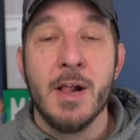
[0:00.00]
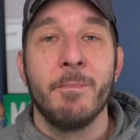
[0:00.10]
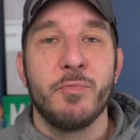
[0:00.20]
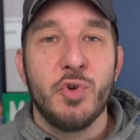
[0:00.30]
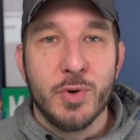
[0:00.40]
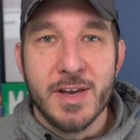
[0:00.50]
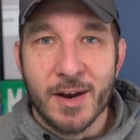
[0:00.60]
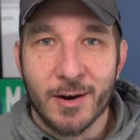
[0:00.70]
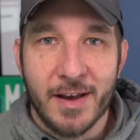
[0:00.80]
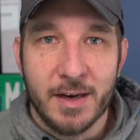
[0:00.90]
You can get
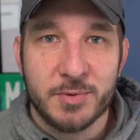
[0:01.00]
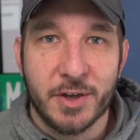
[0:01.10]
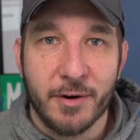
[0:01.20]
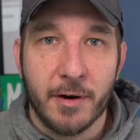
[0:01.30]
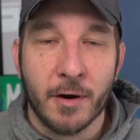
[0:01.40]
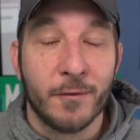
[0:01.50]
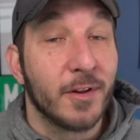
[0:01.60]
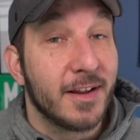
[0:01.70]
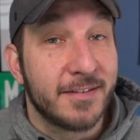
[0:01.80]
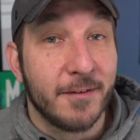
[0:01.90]
our lineup generator for
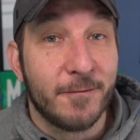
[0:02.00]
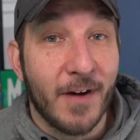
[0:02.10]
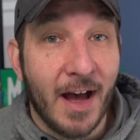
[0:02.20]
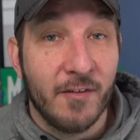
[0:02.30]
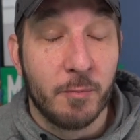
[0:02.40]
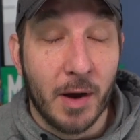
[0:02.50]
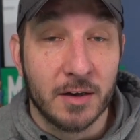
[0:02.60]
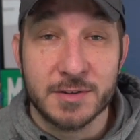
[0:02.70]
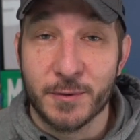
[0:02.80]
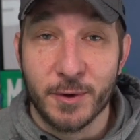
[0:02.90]
less than
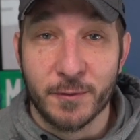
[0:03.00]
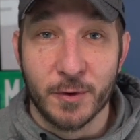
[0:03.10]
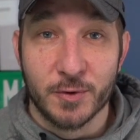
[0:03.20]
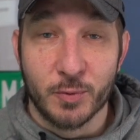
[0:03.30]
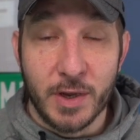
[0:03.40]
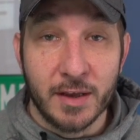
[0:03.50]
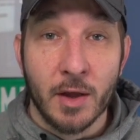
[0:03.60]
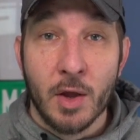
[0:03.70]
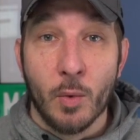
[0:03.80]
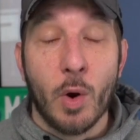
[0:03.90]
$5 for your first week.
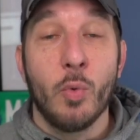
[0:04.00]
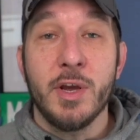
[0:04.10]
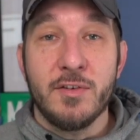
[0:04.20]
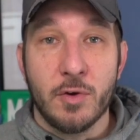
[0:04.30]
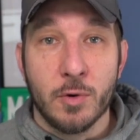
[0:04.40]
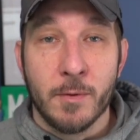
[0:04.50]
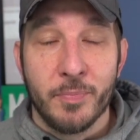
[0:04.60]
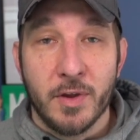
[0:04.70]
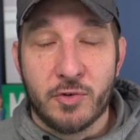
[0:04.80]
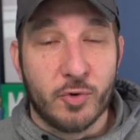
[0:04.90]
What we do
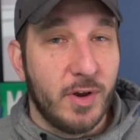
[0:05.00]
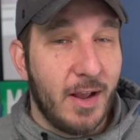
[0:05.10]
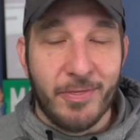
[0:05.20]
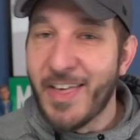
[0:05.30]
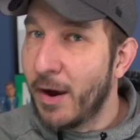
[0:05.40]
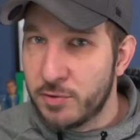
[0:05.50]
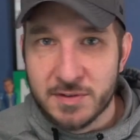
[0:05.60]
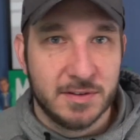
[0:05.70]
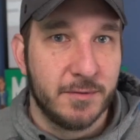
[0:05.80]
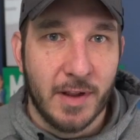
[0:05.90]
is create
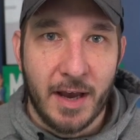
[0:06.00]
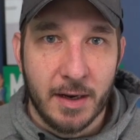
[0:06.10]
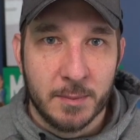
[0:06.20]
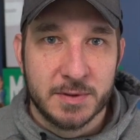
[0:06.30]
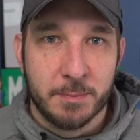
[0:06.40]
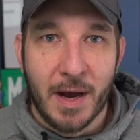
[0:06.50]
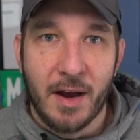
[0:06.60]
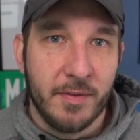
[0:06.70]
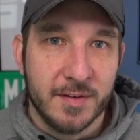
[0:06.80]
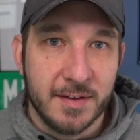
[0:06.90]
thousands of lineups
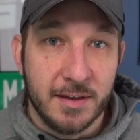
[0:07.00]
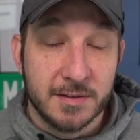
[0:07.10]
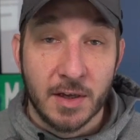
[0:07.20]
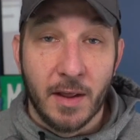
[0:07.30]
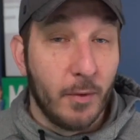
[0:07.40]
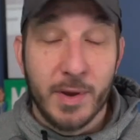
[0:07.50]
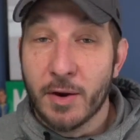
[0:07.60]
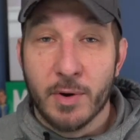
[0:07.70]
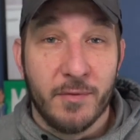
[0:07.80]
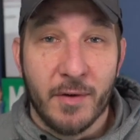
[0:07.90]
behind the scenes. And then we get
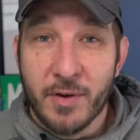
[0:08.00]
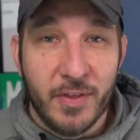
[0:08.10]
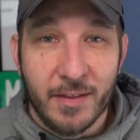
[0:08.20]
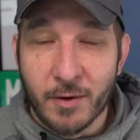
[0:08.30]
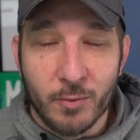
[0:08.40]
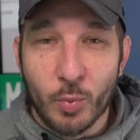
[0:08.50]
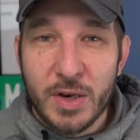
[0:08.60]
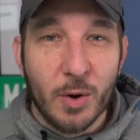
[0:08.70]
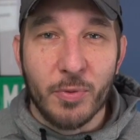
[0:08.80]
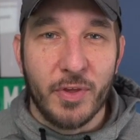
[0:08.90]
rid of everything that we
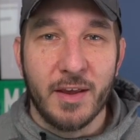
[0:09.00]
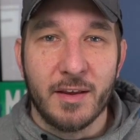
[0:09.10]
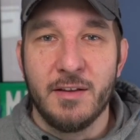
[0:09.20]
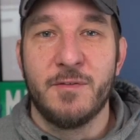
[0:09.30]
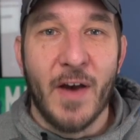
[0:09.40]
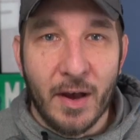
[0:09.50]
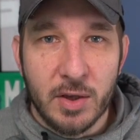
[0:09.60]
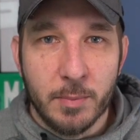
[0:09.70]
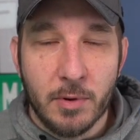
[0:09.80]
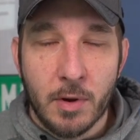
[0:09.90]
don't think is
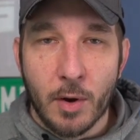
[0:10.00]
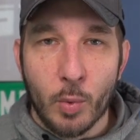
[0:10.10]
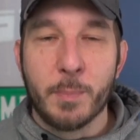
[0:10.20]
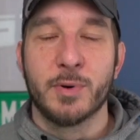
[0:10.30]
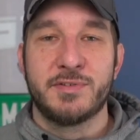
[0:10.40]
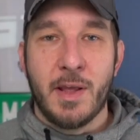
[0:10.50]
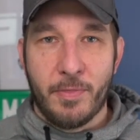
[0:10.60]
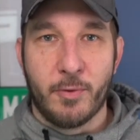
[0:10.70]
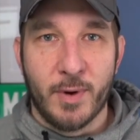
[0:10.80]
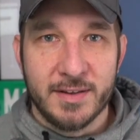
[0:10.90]
valuable. We present
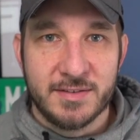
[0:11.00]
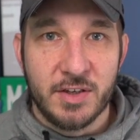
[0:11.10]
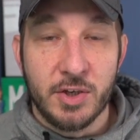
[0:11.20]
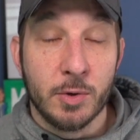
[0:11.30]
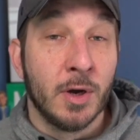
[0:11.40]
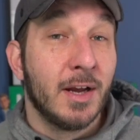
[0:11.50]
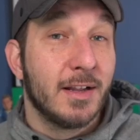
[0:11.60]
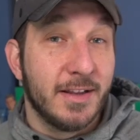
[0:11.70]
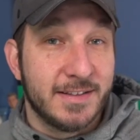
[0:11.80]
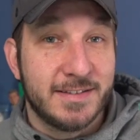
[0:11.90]
the rest to you.
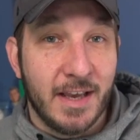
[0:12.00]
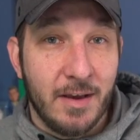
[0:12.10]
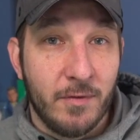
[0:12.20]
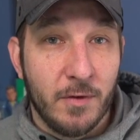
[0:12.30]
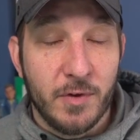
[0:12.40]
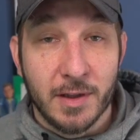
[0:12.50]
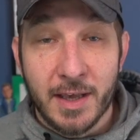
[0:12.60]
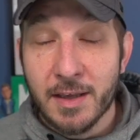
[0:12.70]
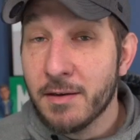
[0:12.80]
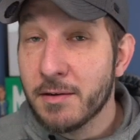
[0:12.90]
Click save if you
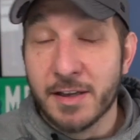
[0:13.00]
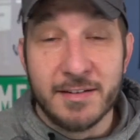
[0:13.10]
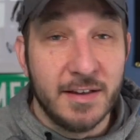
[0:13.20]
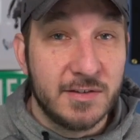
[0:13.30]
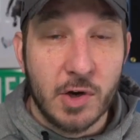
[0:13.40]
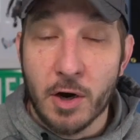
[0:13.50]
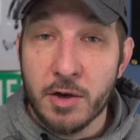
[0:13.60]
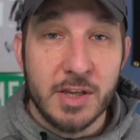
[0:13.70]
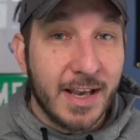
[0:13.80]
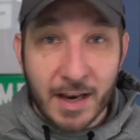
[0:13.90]
like it, click
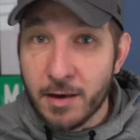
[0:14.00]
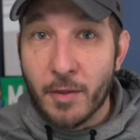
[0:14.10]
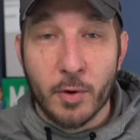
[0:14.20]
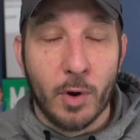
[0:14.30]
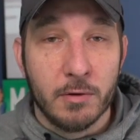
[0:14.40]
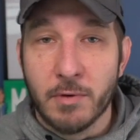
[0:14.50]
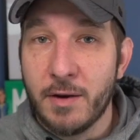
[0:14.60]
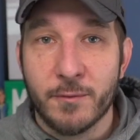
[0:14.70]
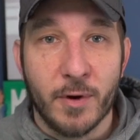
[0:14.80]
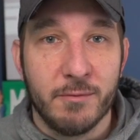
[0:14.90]
discard, you get another one right
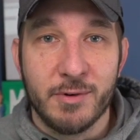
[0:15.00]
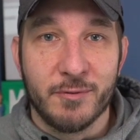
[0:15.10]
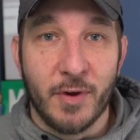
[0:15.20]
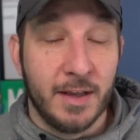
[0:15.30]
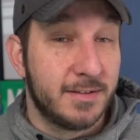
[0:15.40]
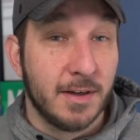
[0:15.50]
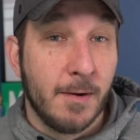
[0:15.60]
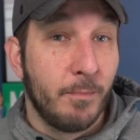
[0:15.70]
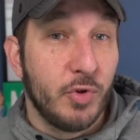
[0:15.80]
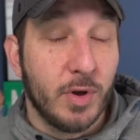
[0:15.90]
in front of your face.
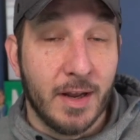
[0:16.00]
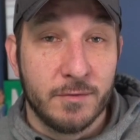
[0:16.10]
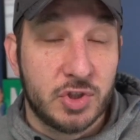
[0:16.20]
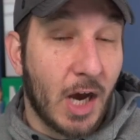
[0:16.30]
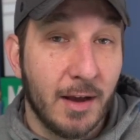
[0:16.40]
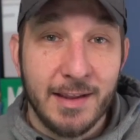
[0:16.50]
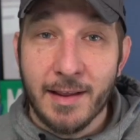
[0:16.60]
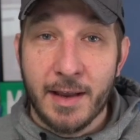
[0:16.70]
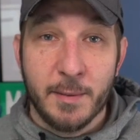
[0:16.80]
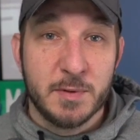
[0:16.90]
You can have chalky
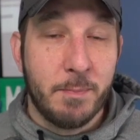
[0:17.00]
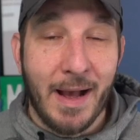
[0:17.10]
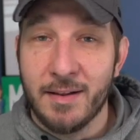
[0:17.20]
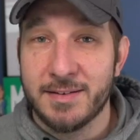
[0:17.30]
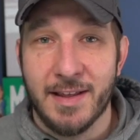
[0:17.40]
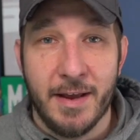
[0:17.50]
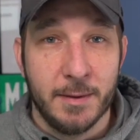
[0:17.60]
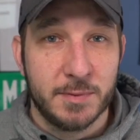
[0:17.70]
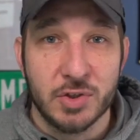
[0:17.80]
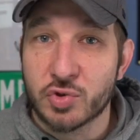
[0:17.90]
lineups, balanced
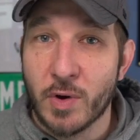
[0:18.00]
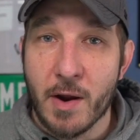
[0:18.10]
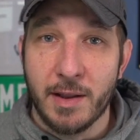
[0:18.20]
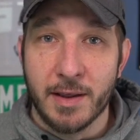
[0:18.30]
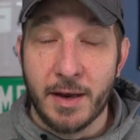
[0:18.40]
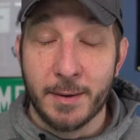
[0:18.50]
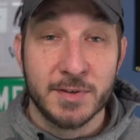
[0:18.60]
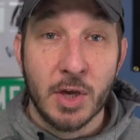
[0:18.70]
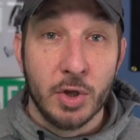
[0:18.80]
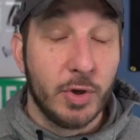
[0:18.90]
lineups, contrarian lineups.
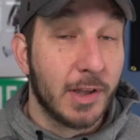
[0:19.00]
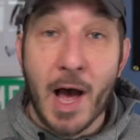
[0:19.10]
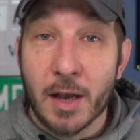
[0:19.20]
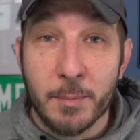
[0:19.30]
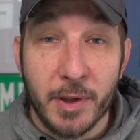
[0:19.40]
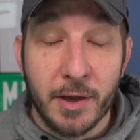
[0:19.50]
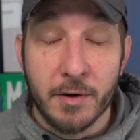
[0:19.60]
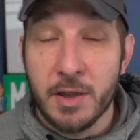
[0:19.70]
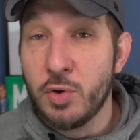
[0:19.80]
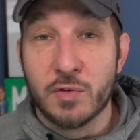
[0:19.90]
You could lock a player
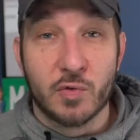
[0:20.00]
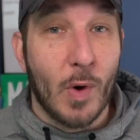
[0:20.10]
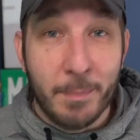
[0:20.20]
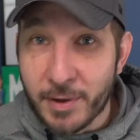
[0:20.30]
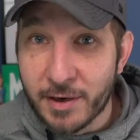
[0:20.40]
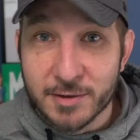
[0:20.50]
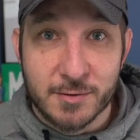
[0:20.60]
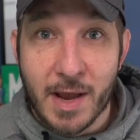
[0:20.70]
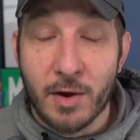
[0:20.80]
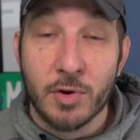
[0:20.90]
in, you could swap players
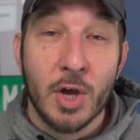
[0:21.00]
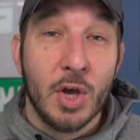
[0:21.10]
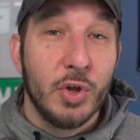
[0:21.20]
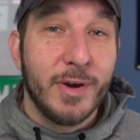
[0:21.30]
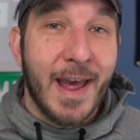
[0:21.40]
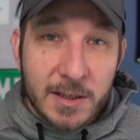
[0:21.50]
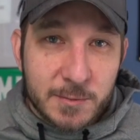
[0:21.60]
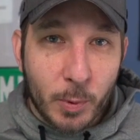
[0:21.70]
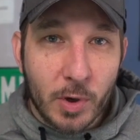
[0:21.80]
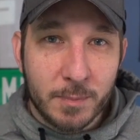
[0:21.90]
around. You could
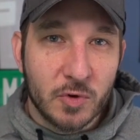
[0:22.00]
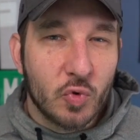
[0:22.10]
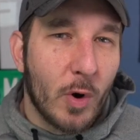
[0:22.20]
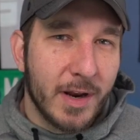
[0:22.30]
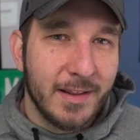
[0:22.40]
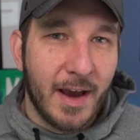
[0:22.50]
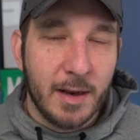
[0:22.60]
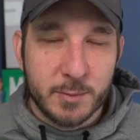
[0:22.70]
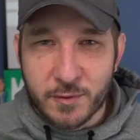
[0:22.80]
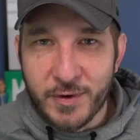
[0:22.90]
export up to 20
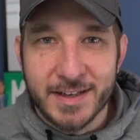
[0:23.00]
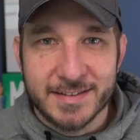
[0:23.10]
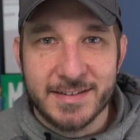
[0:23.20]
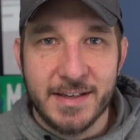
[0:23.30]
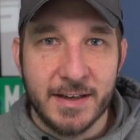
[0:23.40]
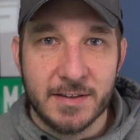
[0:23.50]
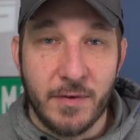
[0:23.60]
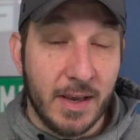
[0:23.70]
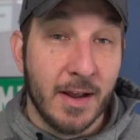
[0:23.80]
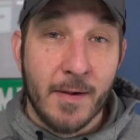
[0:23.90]
lineups via
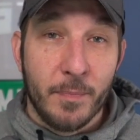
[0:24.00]
CSV.